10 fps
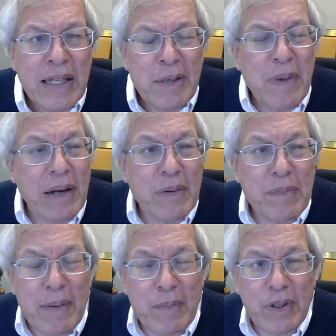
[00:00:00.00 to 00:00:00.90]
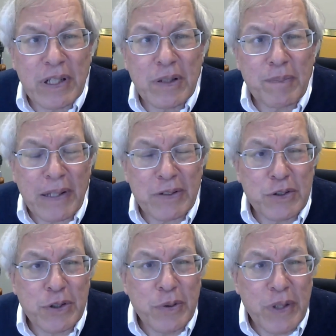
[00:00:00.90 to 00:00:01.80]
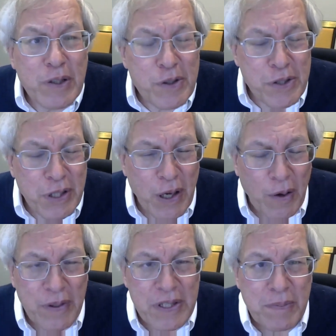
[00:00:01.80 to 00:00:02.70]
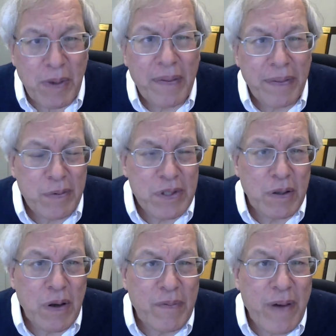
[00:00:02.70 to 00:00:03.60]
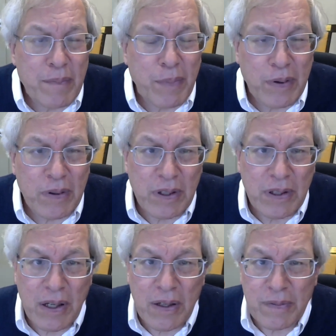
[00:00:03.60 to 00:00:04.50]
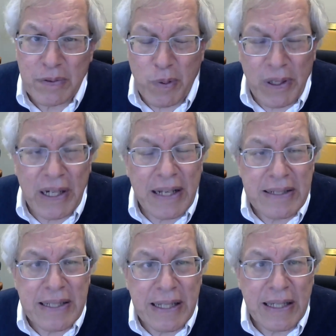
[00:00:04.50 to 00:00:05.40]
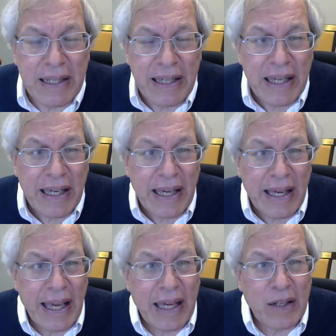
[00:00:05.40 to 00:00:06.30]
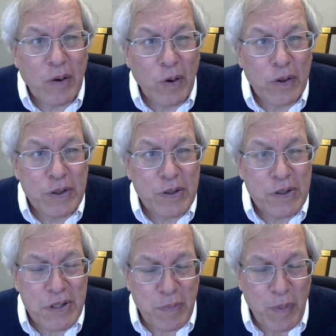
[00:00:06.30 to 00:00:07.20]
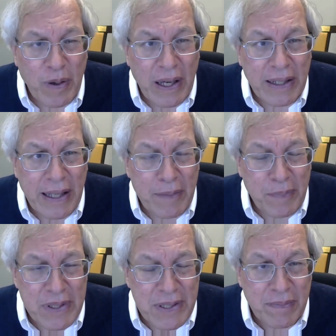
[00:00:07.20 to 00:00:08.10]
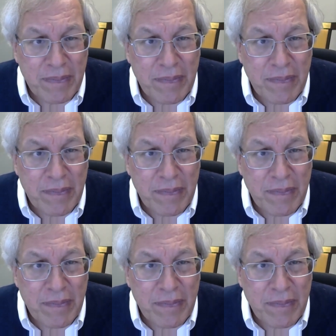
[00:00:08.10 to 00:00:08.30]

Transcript: You might remember that uh, two years ago this month, it was in November of 2019, Ann Coulter spoke on campus.